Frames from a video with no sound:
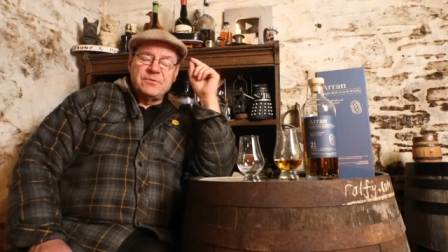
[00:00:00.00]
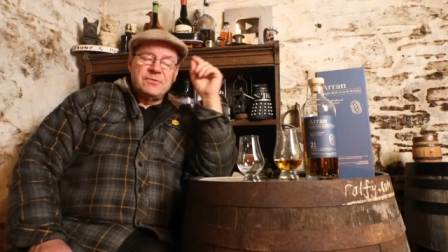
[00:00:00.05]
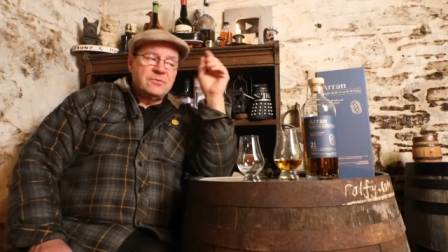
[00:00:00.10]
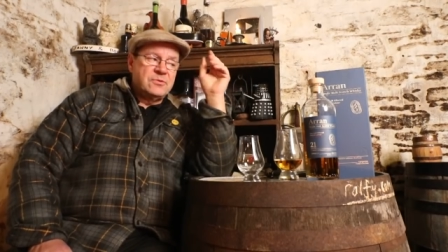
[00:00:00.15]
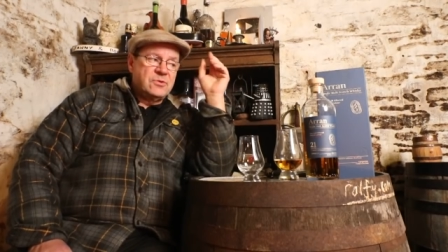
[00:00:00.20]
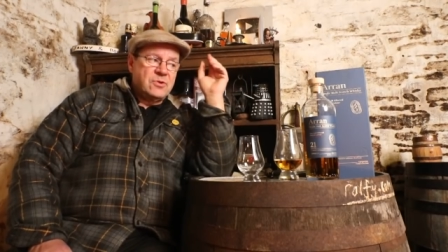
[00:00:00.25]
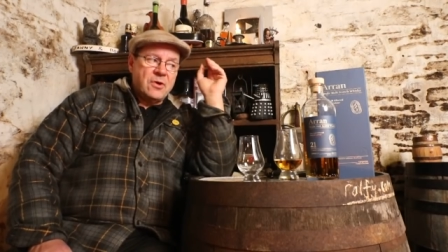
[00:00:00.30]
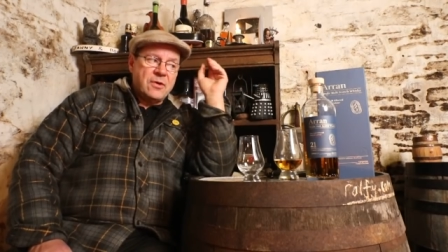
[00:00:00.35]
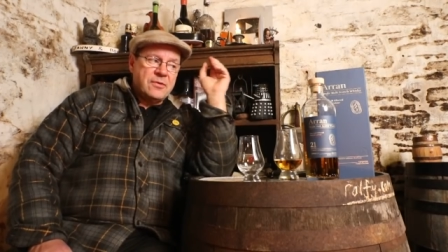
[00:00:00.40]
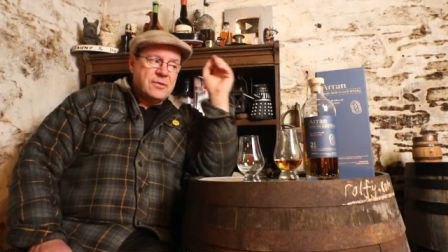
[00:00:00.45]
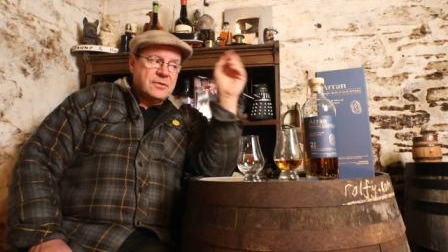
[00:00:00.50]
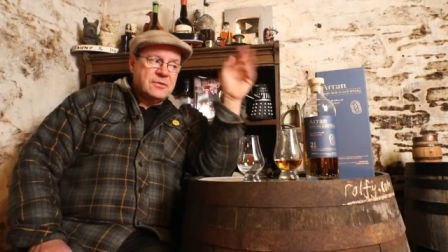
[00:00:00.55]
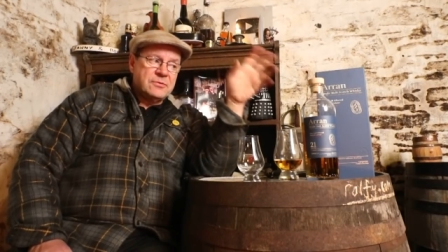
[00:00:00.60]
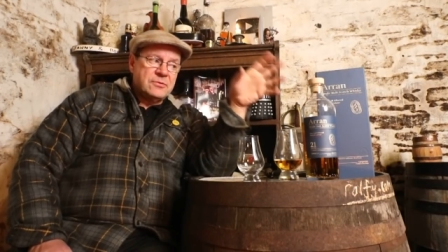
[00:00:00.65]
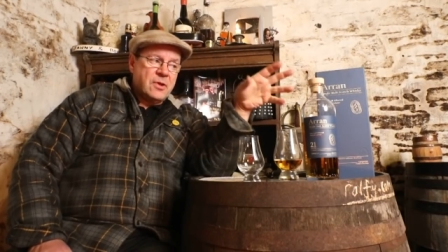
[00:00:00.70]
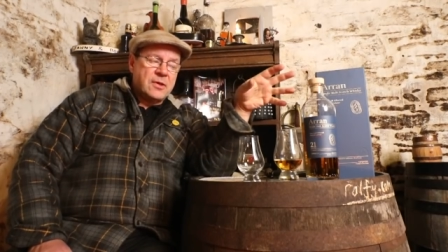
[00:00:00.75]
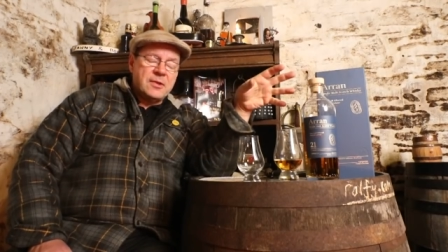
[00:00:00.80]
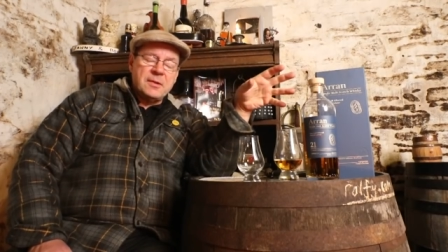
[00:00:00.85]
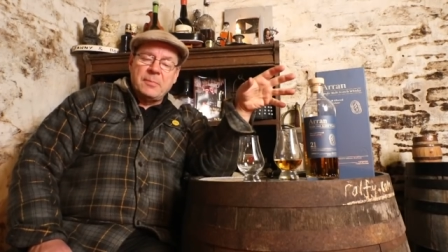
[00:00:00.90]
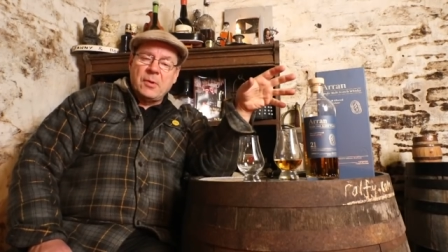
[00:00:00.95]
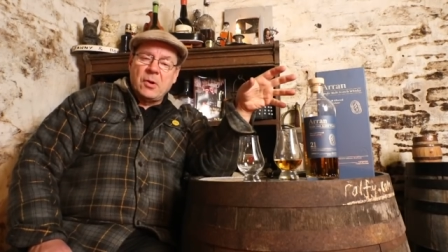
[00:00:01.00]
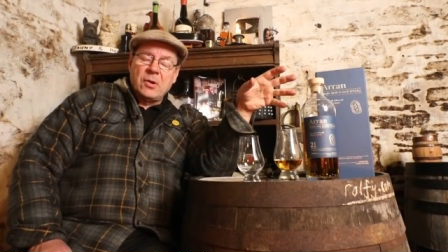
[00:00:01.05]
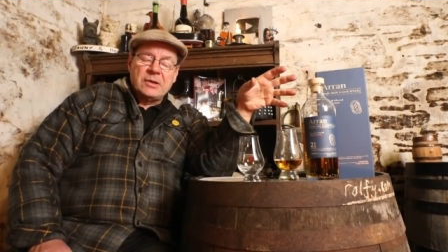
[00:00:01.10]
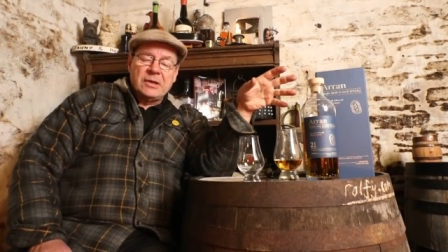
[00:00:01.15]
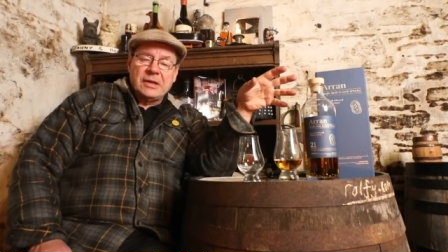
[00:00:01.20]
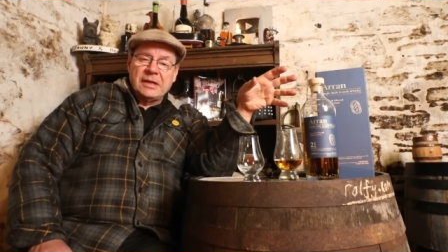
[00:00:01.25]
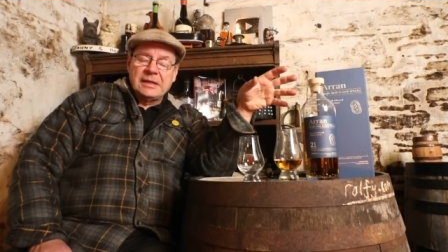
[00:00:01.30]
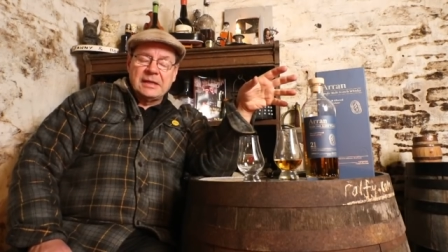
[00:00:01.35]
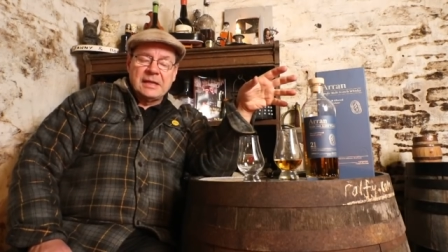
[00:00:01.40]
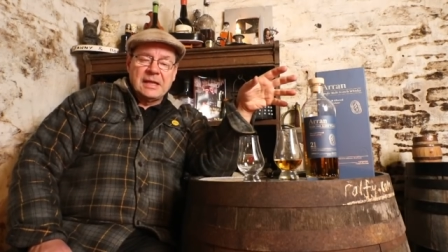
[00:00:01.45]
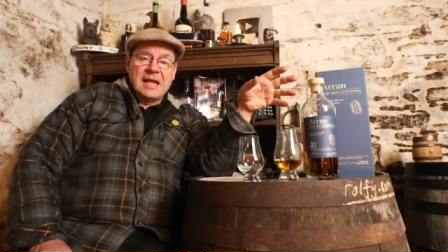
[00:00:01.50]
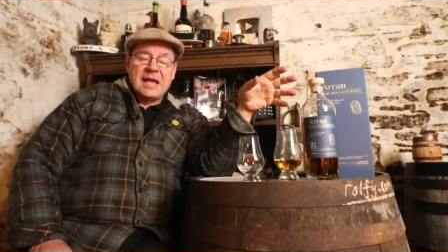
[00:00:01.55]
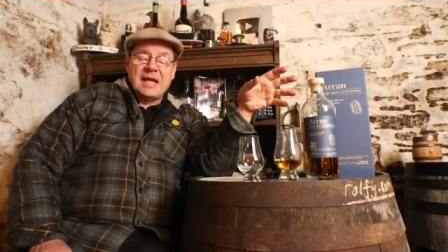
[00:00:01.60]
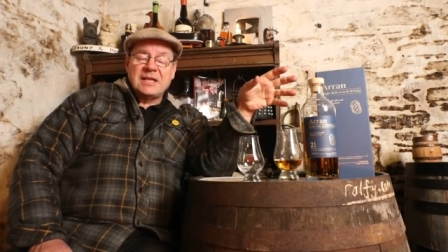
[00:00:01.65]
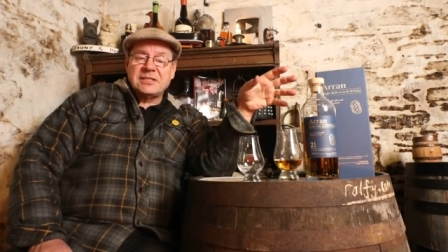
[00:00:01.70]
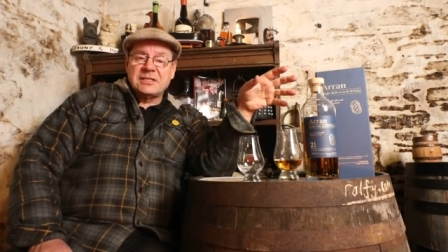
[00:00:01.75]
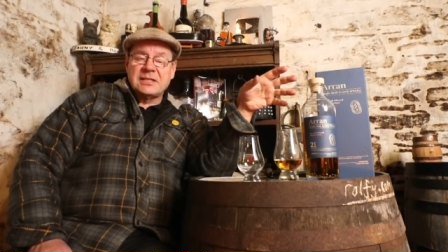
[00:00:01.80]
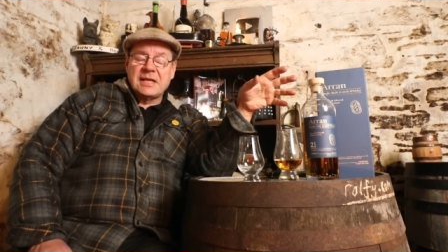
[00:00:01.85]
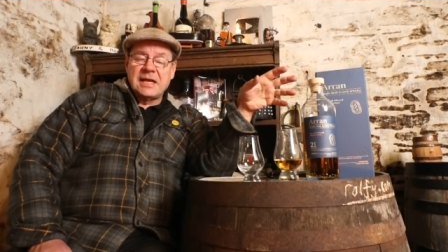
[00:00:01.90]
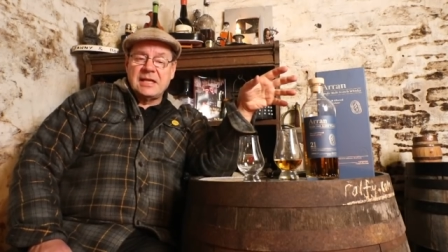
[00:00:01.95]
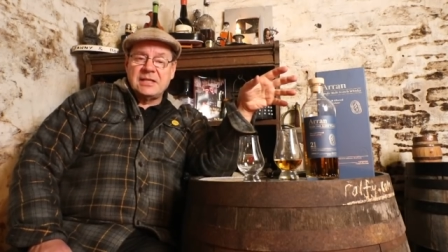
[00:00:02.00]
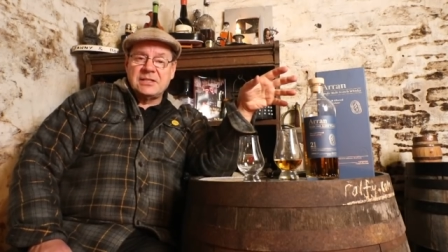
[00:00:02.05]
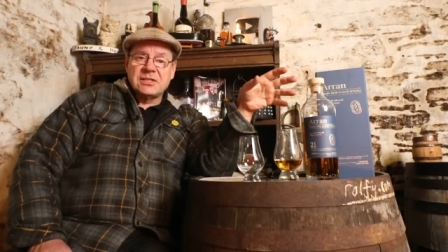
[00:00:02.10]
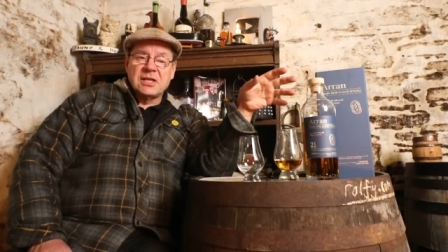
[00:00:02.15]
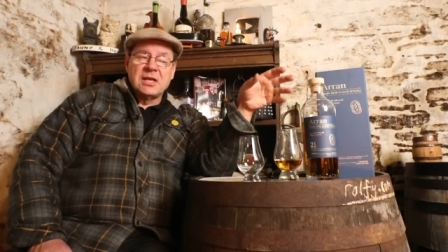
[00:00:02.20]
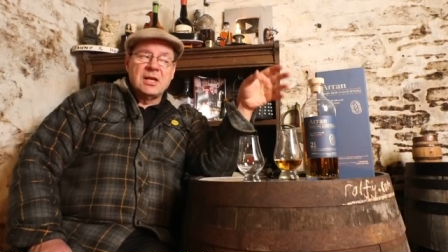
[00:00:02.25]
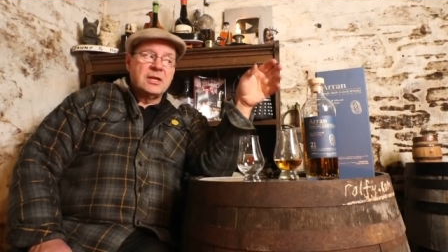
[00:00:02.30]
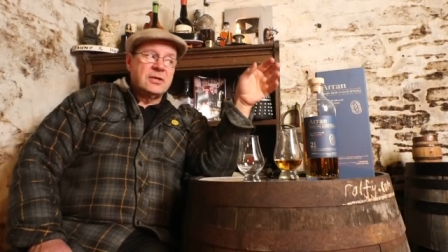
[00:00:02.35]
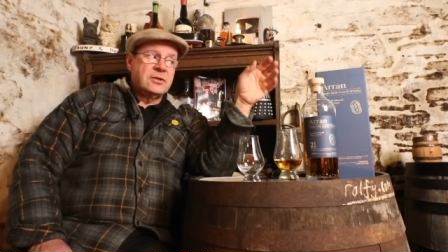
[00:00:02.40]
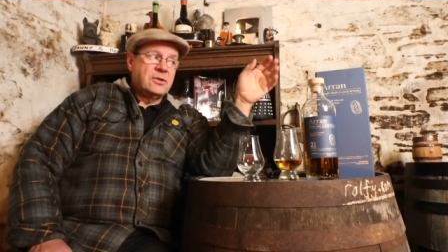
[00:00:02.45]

not not the bottling that's nice